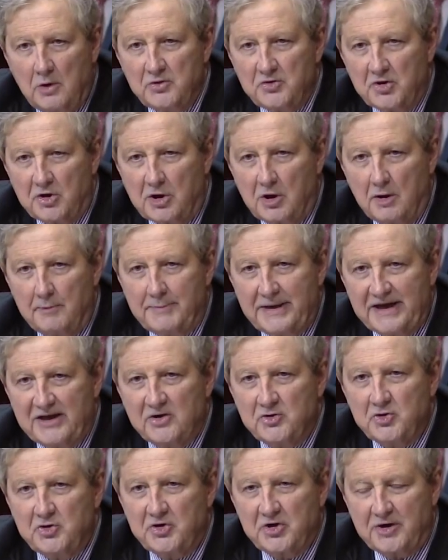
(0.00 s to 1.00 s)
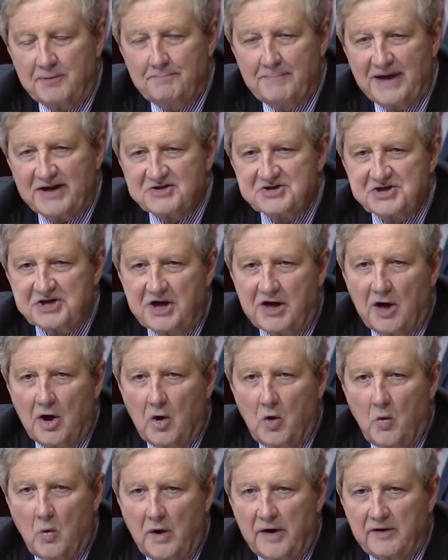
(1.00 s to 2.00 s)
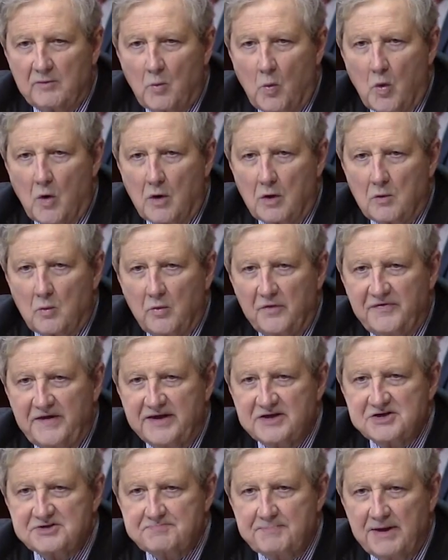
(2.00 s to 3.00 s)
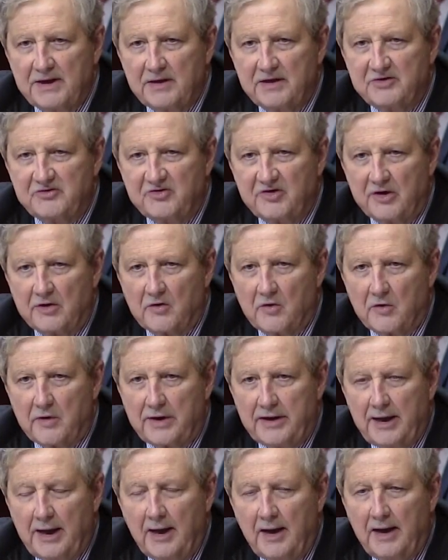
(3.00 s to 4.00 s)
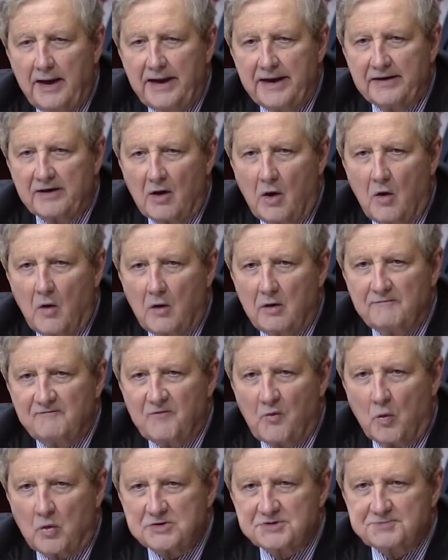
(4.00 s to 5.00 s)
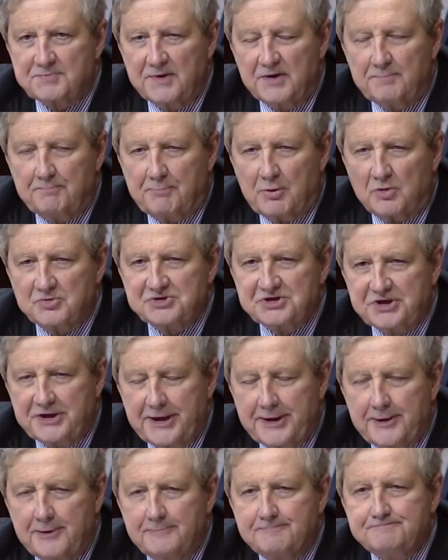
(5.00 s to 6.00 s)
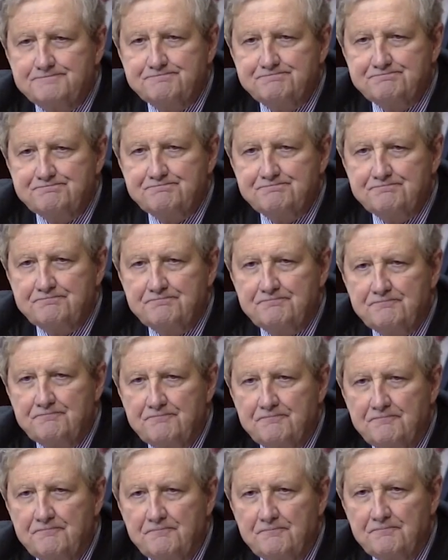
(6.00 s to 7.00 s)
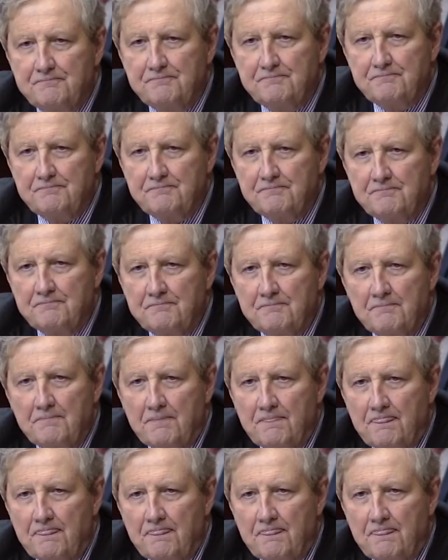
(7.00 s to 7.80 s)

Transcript: to come into Mexico and work with his military and law enforcement personnel? Senator, what I